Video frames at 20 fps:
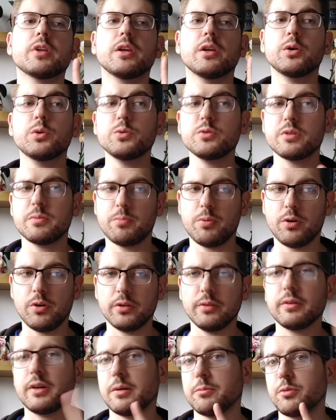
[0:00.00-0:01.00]
the Lechuza
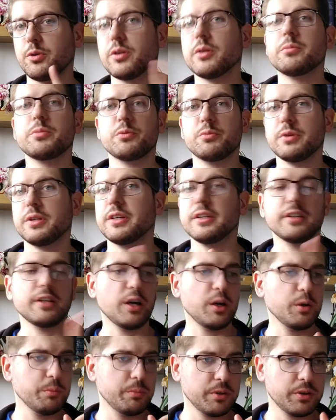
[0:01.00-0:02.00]
Pond I'm going to be reading
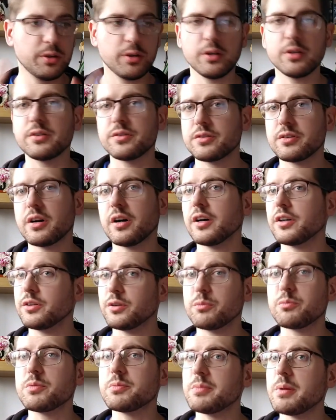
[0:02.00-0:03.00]
now, because I
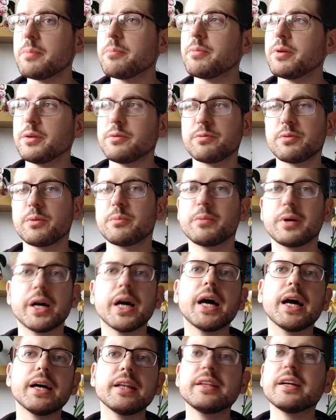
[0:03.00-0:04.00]
don't remember it from my
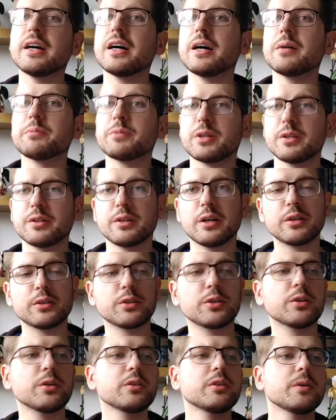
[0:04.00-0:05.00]
head. I'm not that
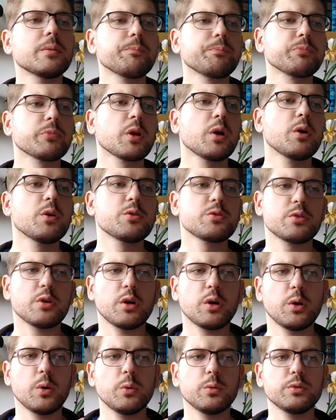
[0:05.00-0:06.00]
good.
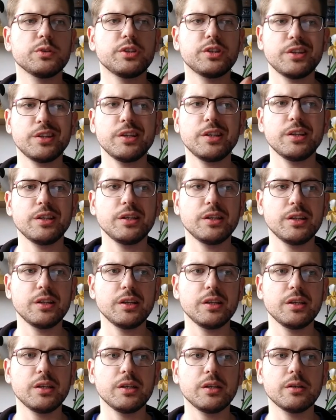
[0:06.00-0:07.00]
So
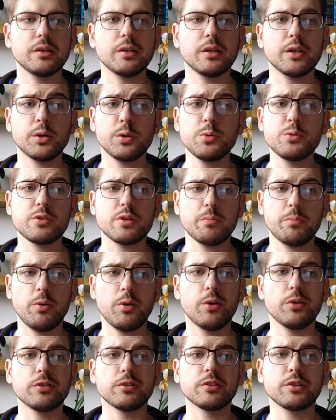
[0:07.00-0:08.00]
the Lechuza
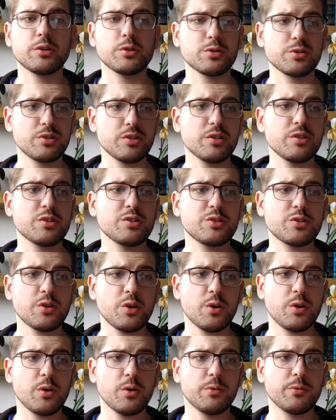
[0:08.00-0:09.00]
Pond consists
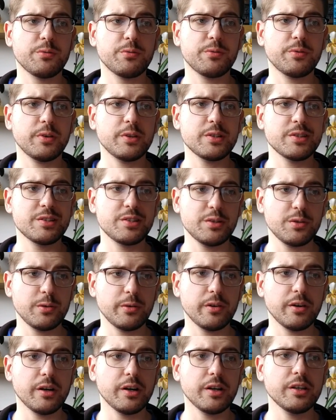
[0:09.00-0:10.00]
of
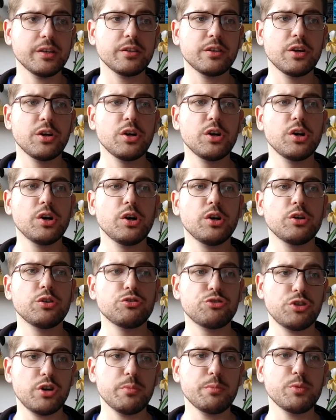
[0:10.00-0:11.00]
zeolite,
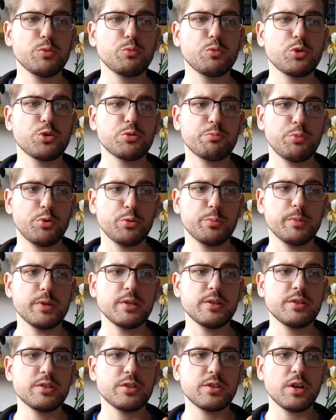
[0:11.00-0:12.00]
German washed
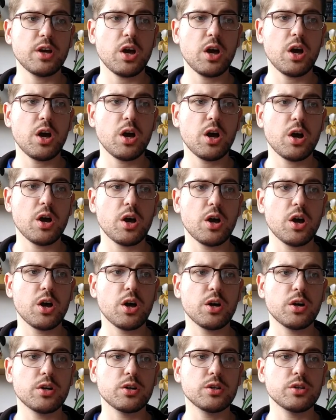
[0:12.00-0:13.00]
pumice,
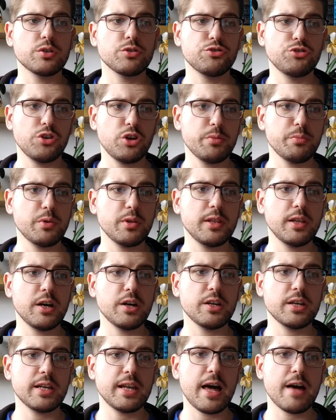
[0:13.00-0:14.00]
uh, German
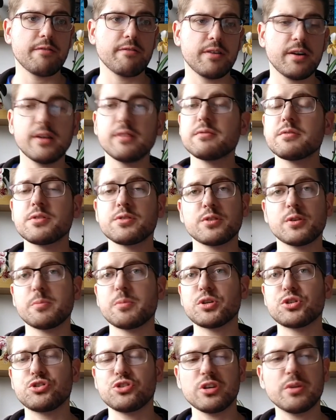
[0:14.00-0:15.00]
light lava, so
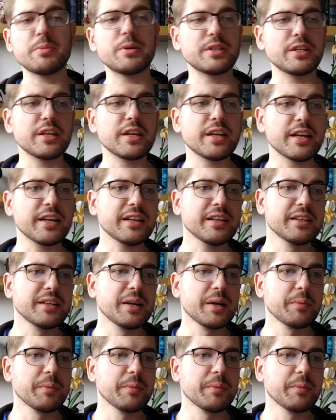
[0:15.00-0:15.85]
much German in here,